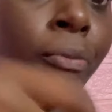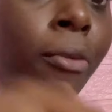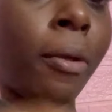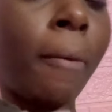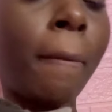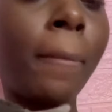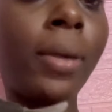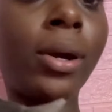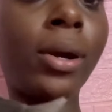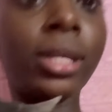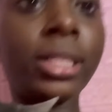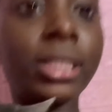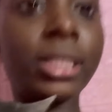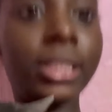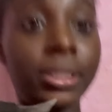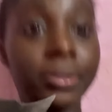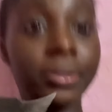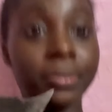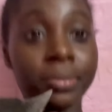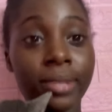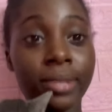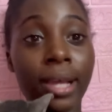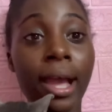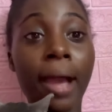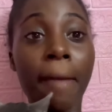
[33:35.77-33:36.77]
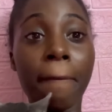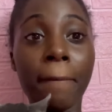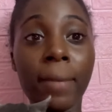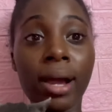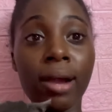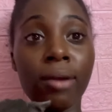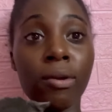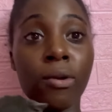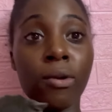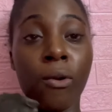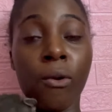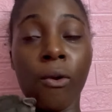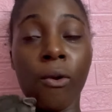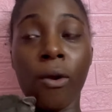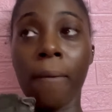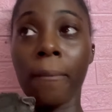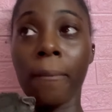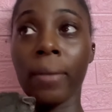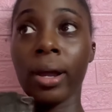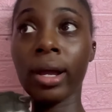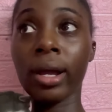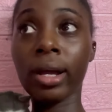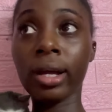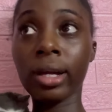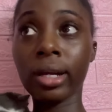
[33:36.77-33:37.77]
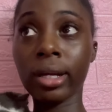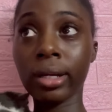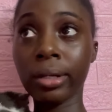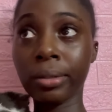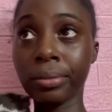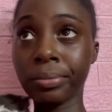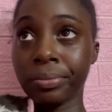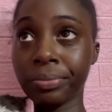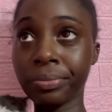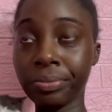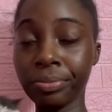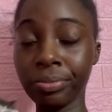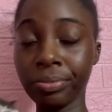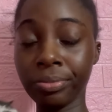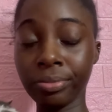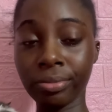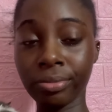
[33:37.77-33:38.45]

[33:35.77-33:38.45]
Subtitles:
but I'm back home. I'm